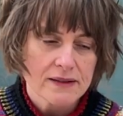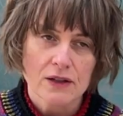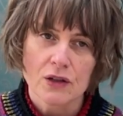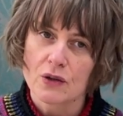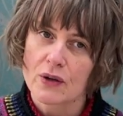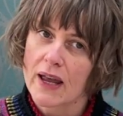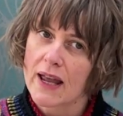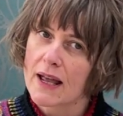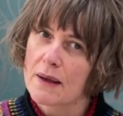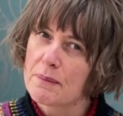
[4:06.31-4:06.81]
are
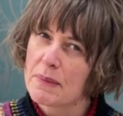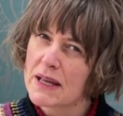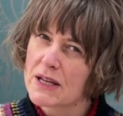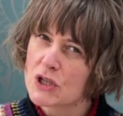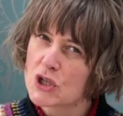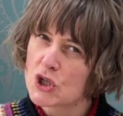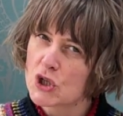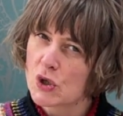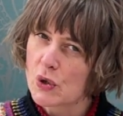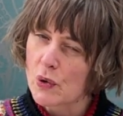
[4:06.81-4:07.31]
looking a bit
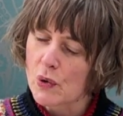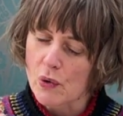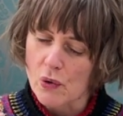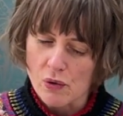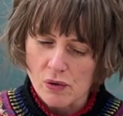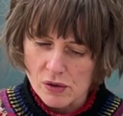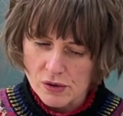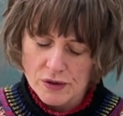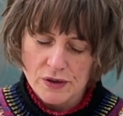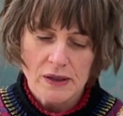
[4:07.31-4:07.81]

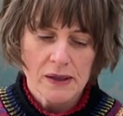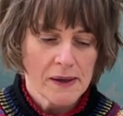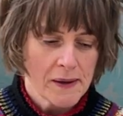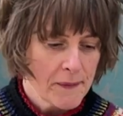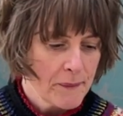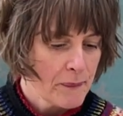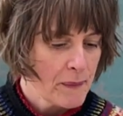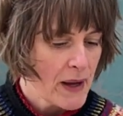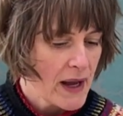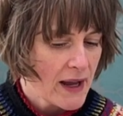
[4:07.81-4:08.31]
short,
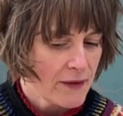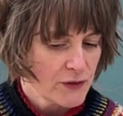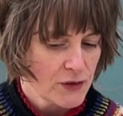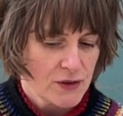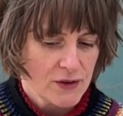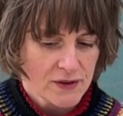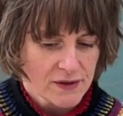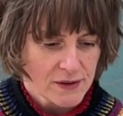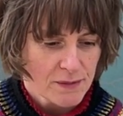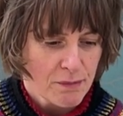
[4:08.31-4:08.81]
might have to
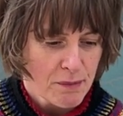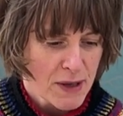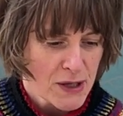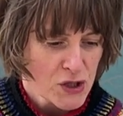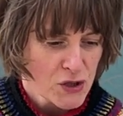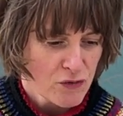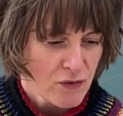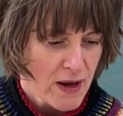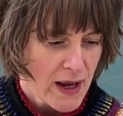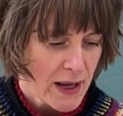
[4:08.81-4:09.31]
do some
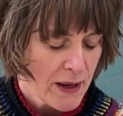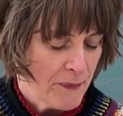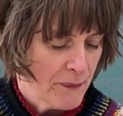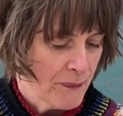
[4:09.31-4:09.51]
measuring.